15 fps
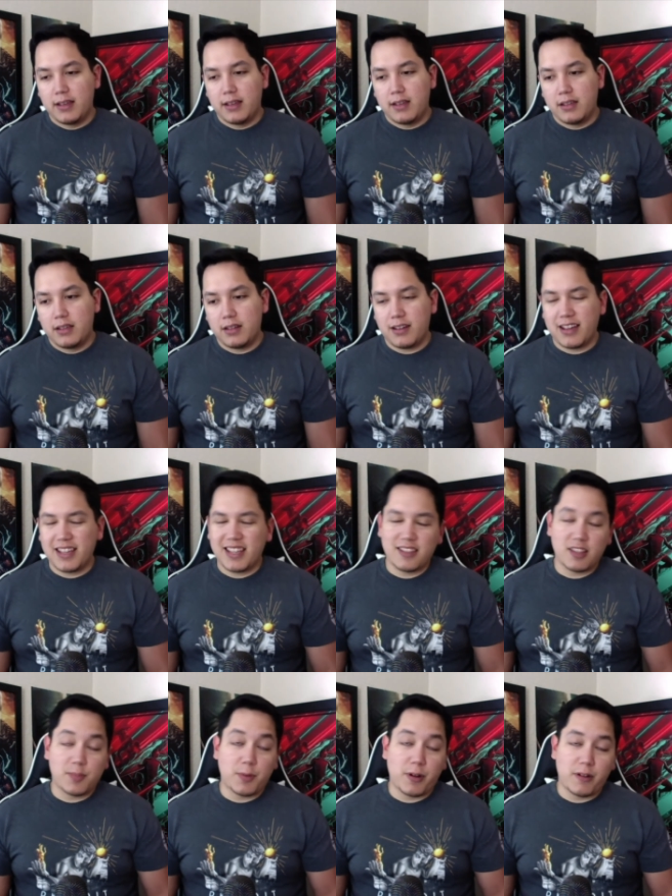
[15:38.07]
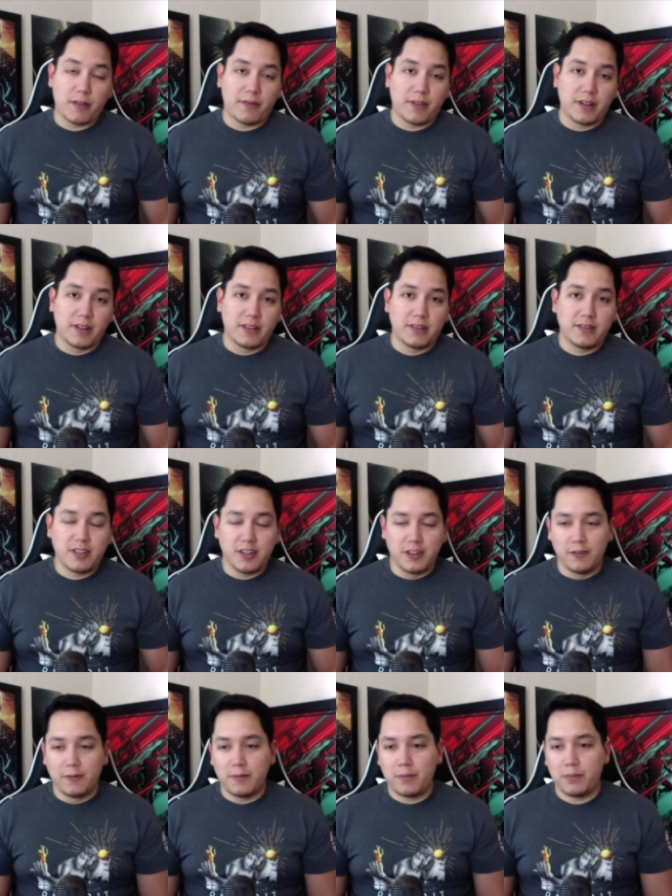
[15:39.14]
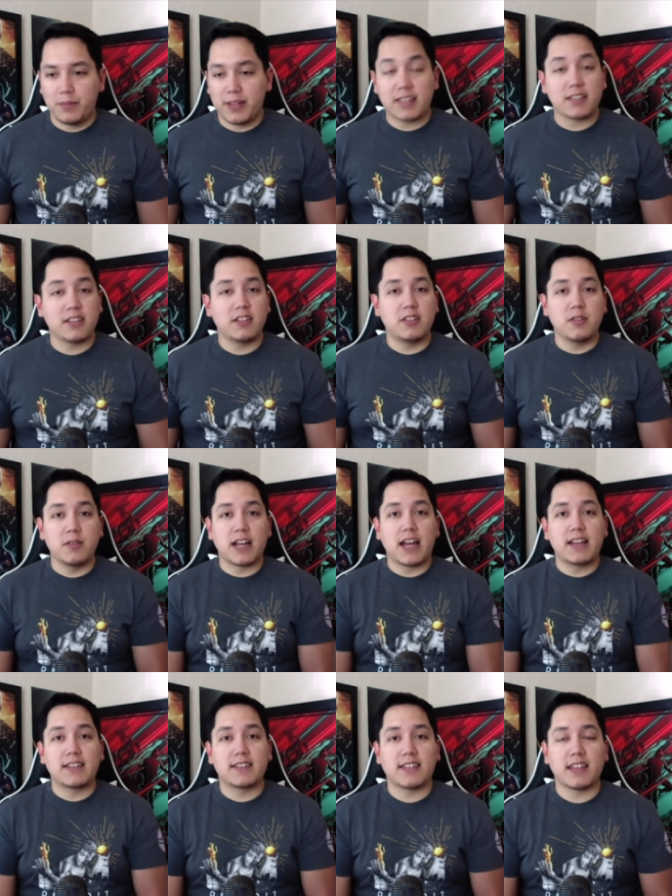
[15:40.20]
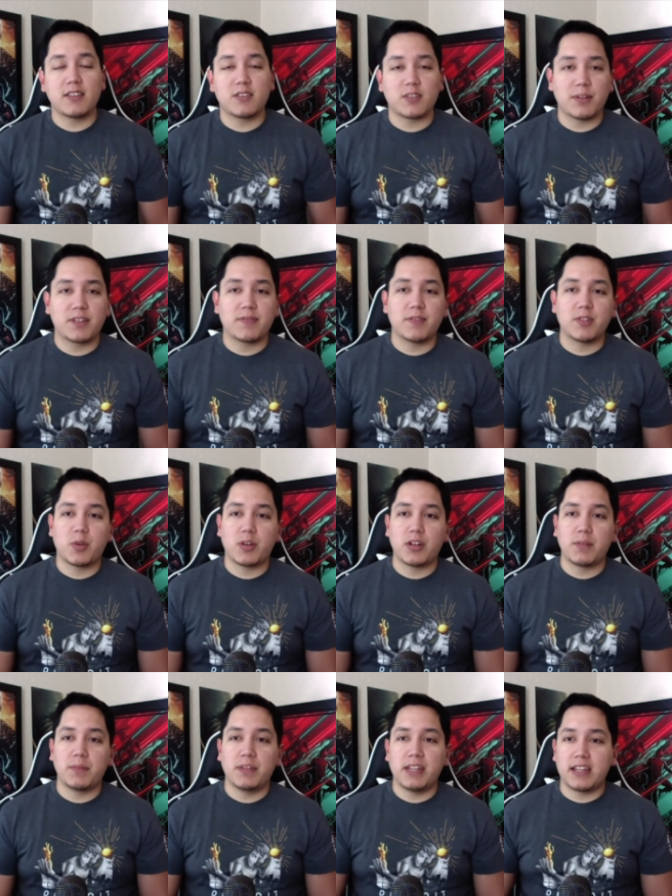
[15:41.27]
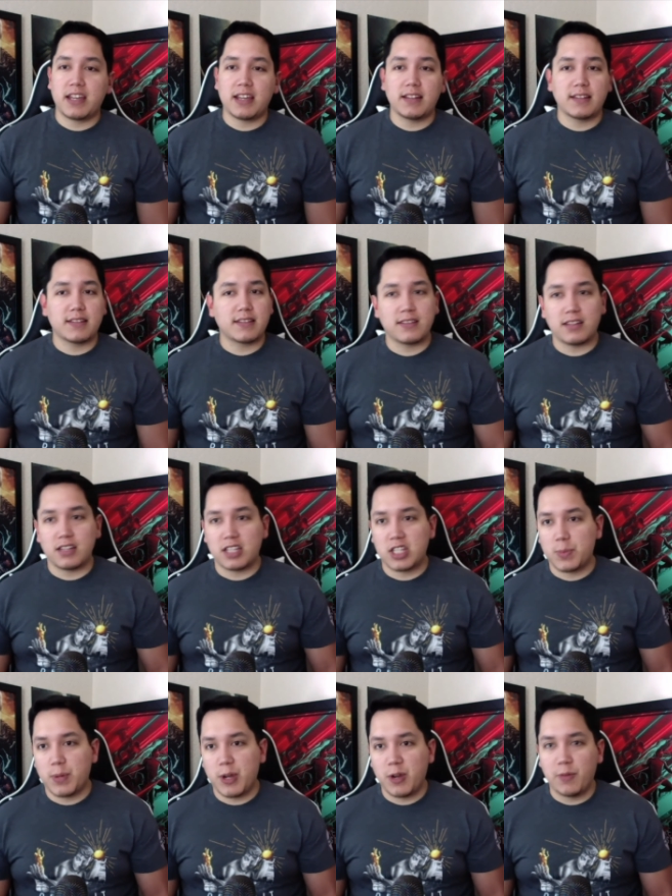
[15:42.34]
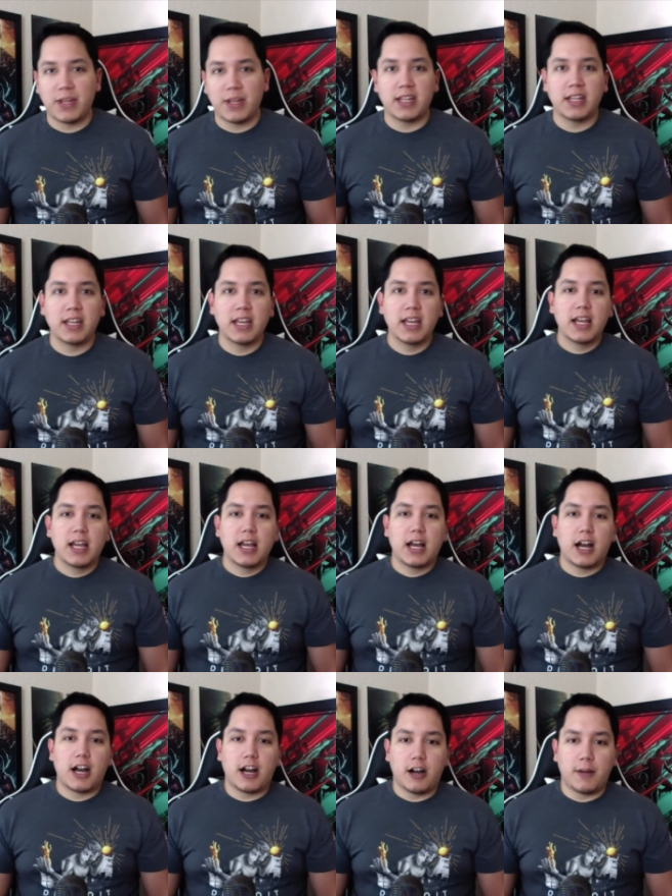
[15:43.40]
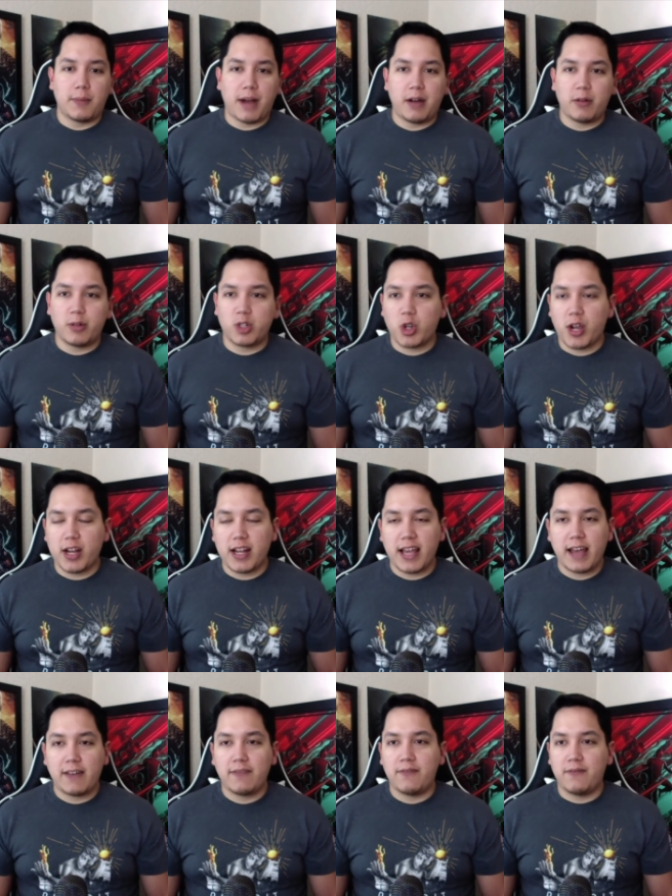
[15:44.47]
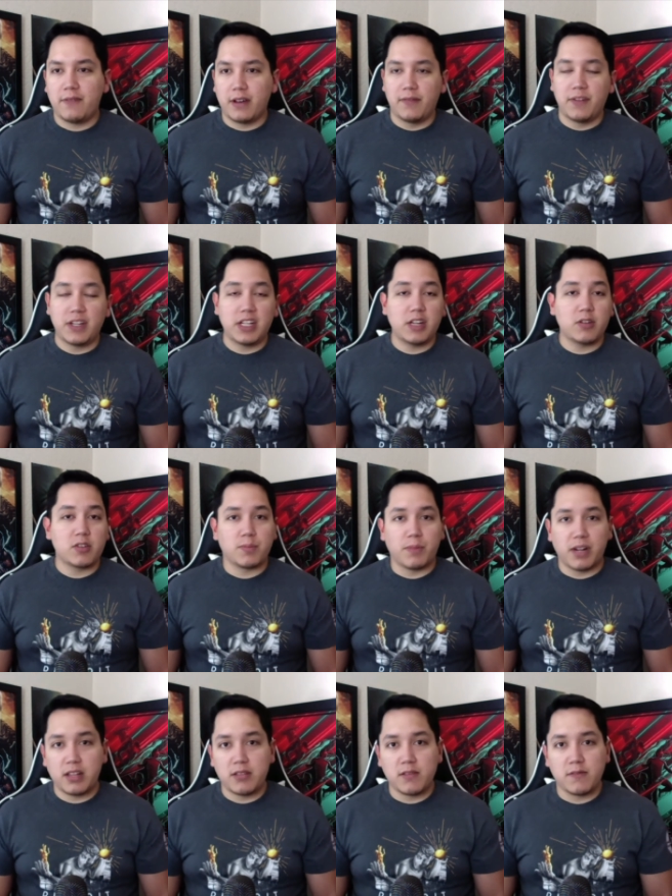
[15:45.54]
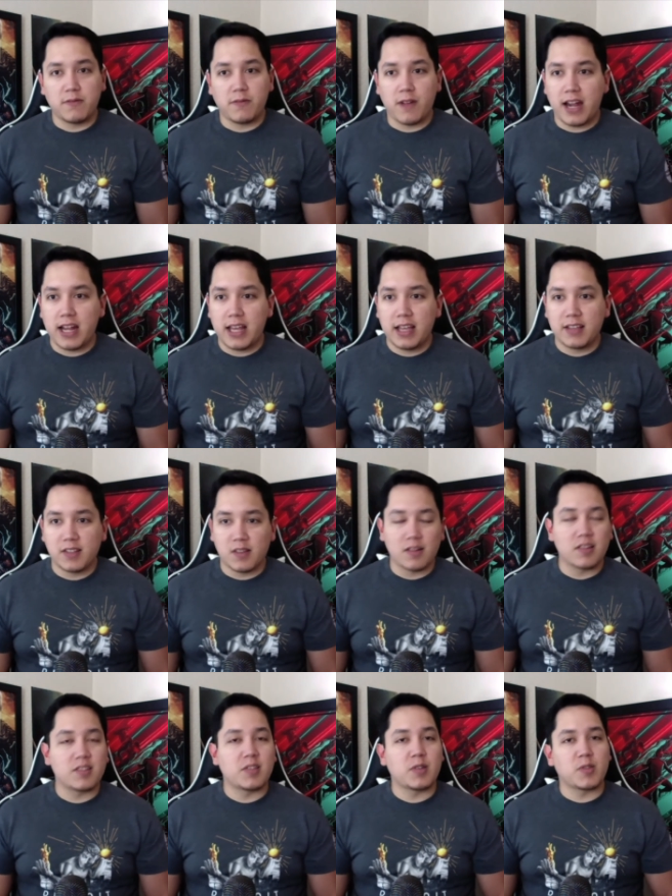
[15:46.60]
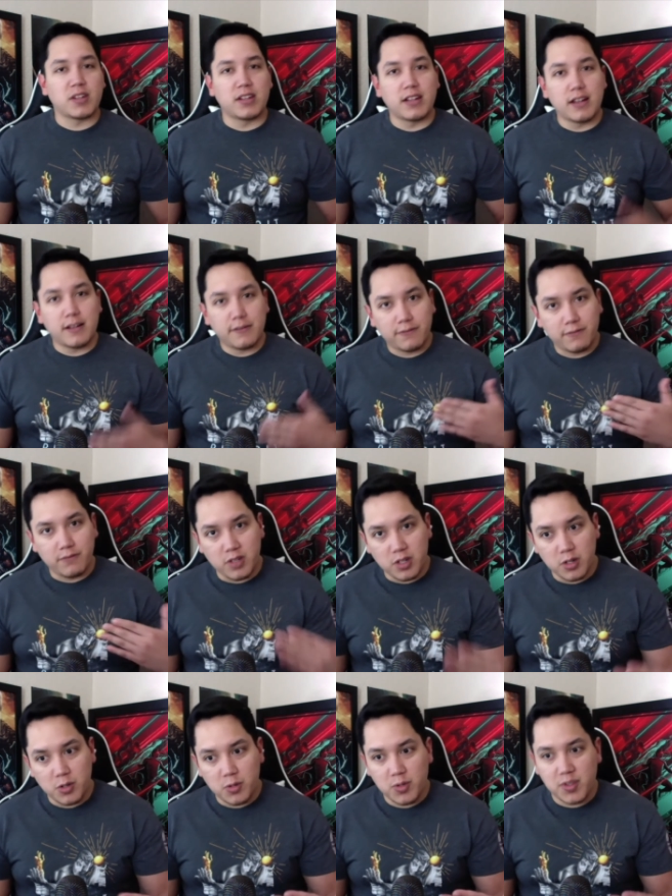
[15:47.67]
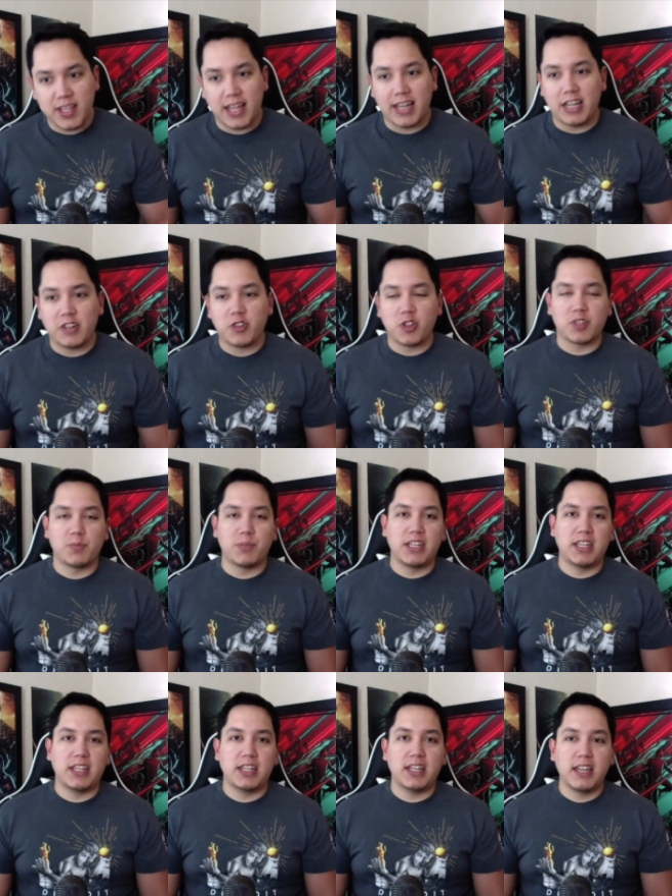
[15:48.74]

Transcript: you know, I guess it's part of the fun too. But that's going to do it, guys. Thank you so much for joining me. Again, this is an experiment. I will try to have videos Monday through Friday, as long as there's enough news that interests me